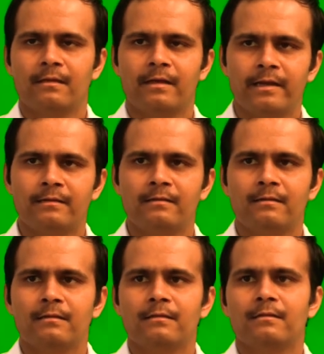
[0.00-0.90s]
and
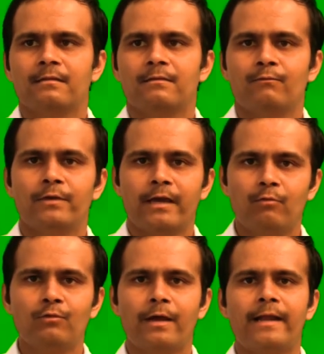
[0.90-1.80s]
we
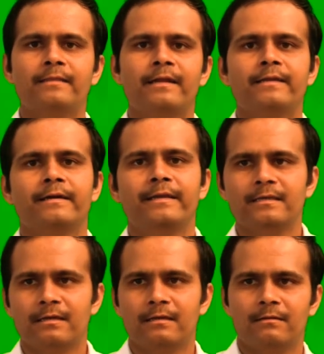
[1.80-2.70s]
have to add that
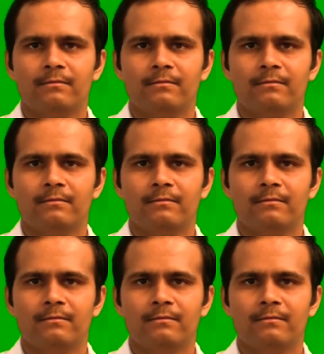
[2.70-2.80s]
correction